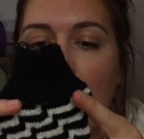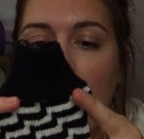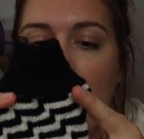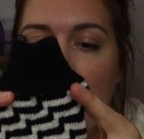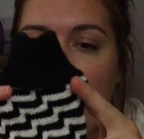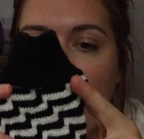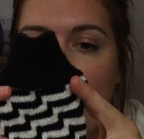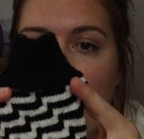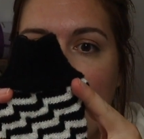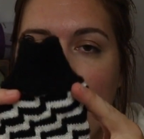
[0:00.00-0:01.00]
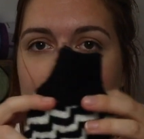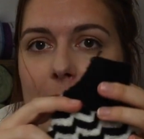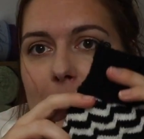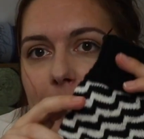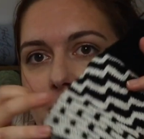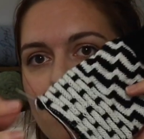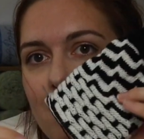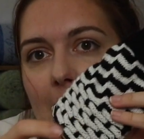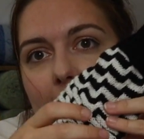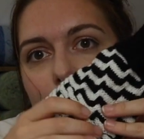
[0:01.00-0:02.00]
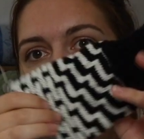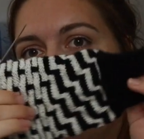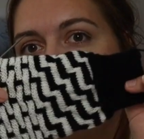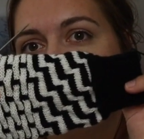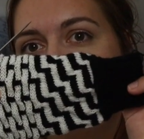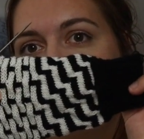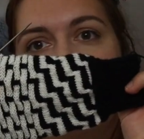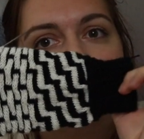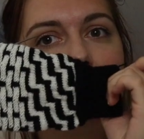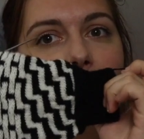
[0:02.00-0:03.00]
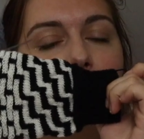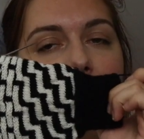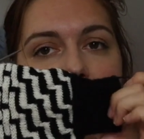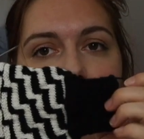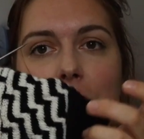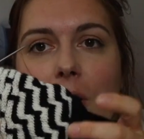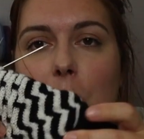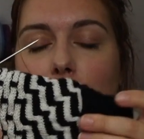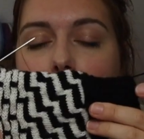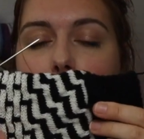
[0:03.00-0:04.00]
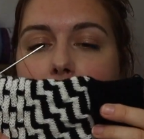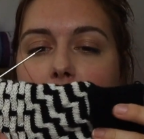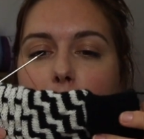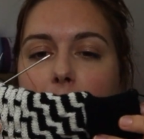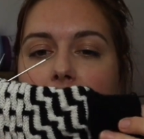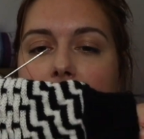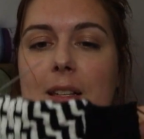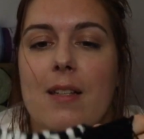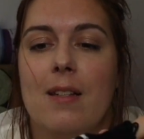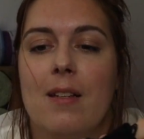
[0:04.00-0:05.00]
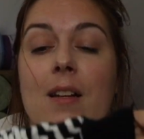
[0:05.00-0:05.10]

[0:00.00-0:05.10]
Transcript: Black and white, you can never go wrong, right?